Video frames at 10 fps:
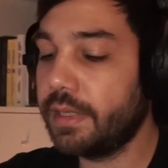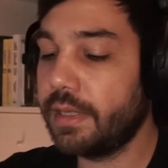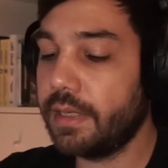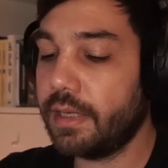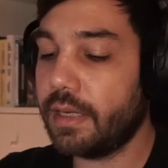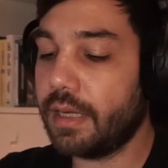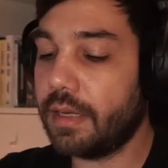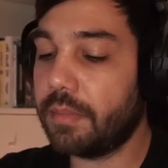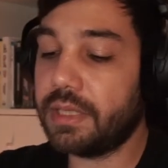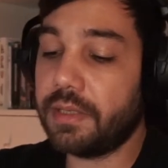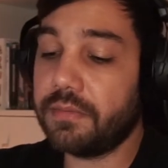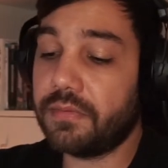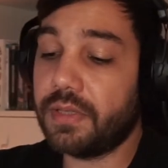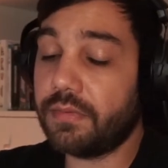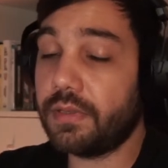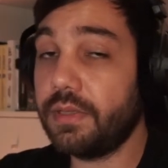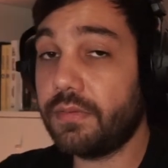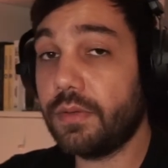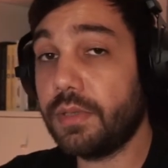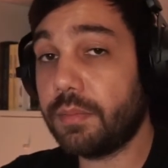But they've definitely
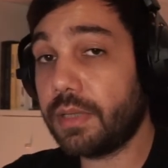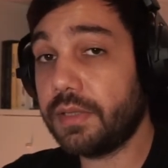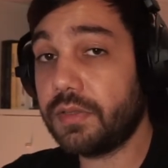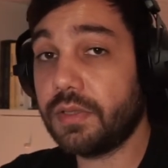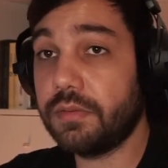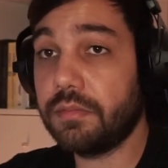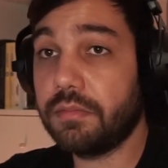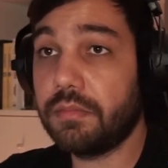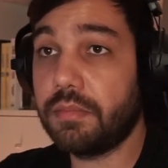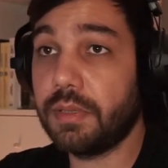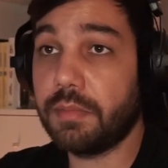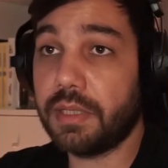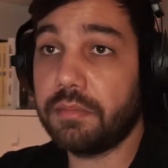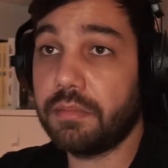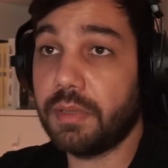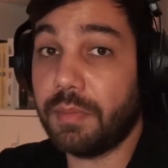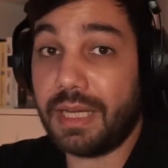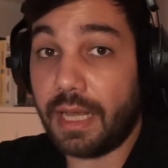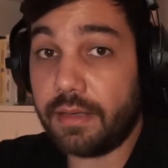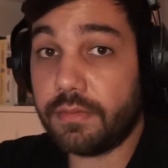found their place in my
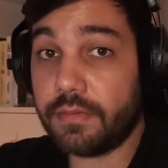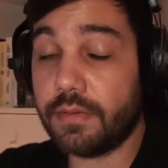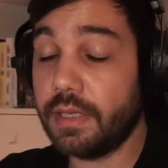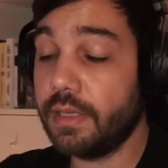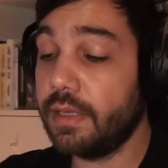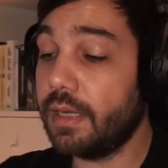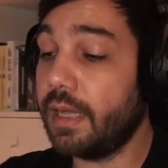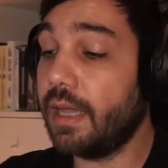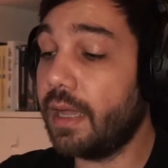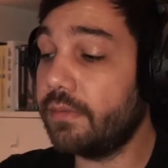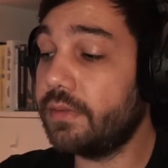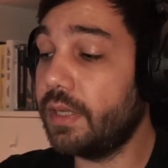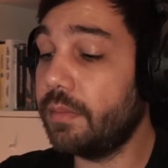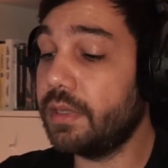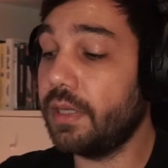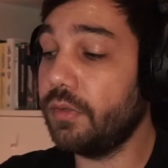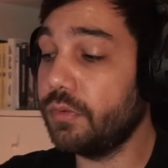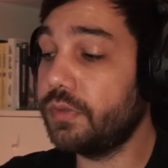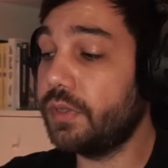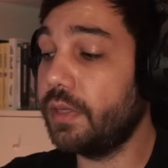life. I have them and I
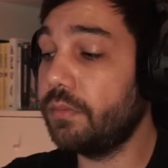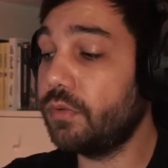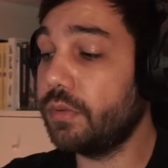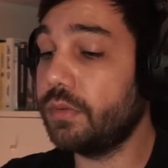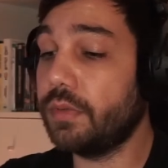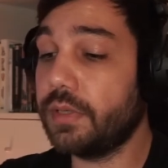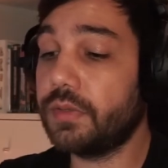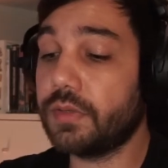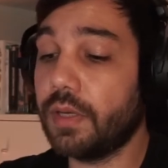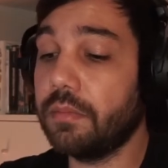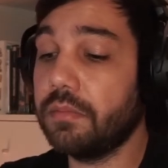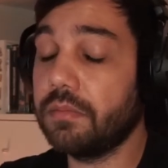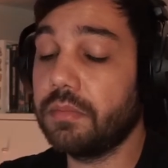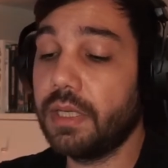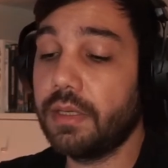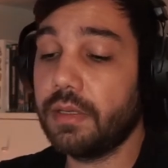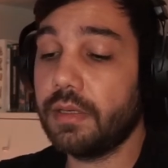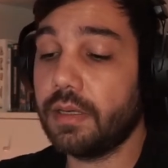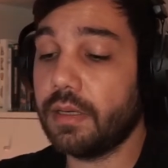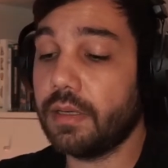use them to address some
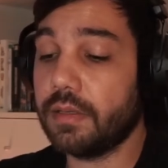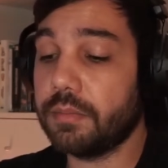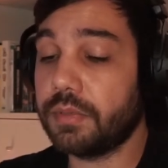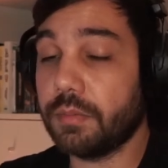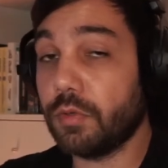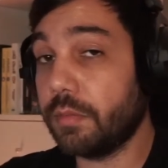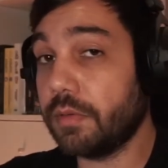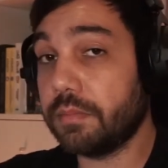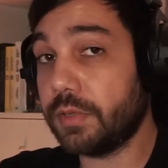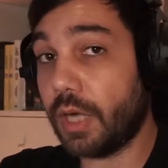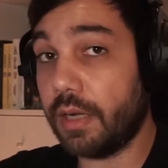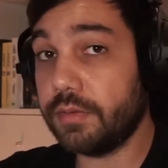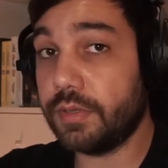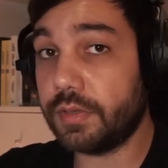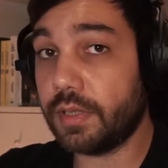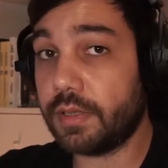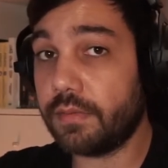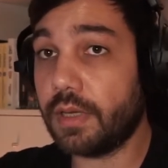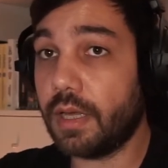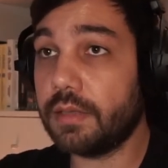normal challenges that I've
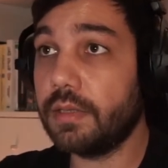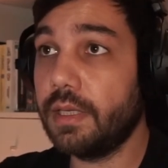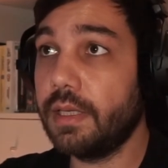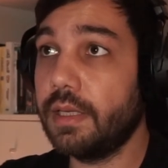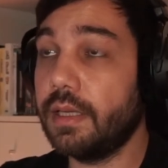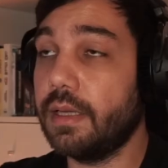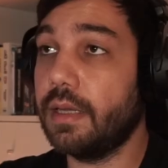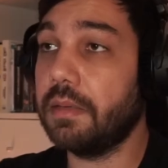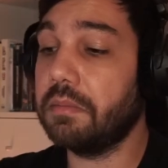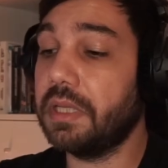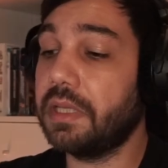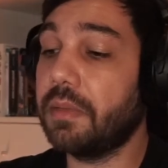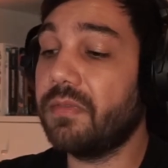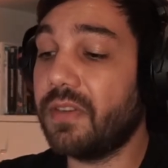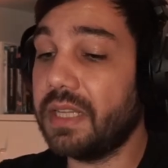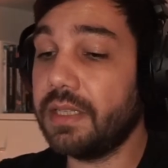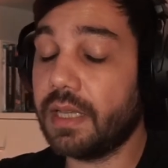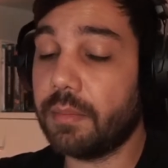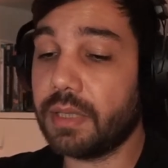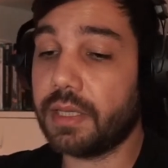got. And I keep finding
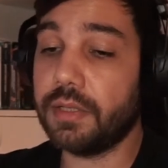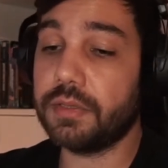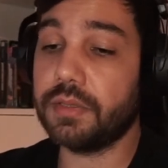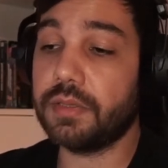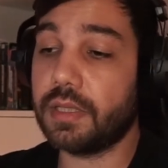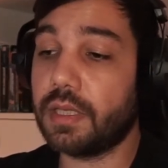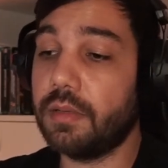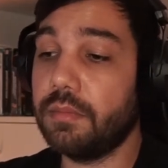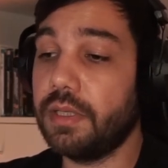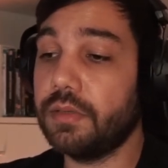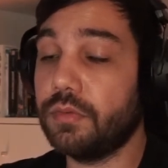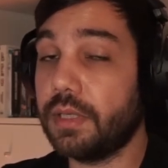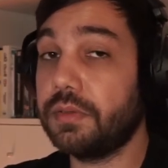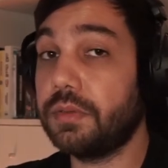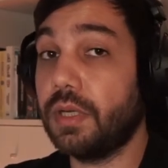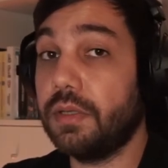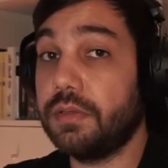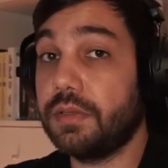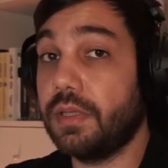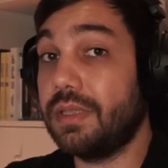applications that help me address
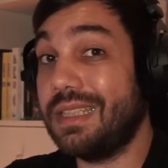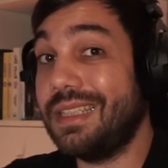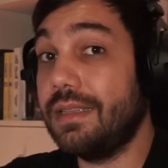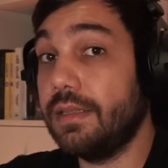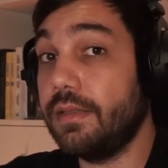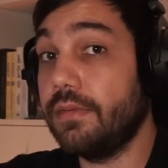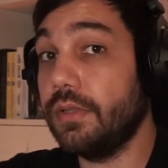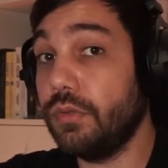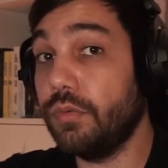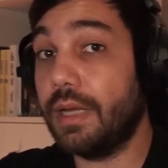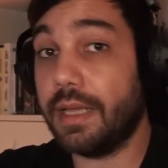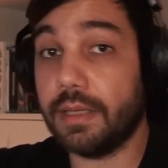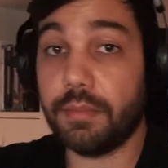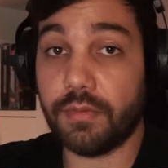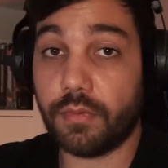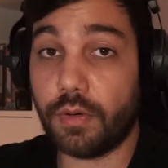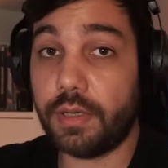challenges that I didn't even knew I had before.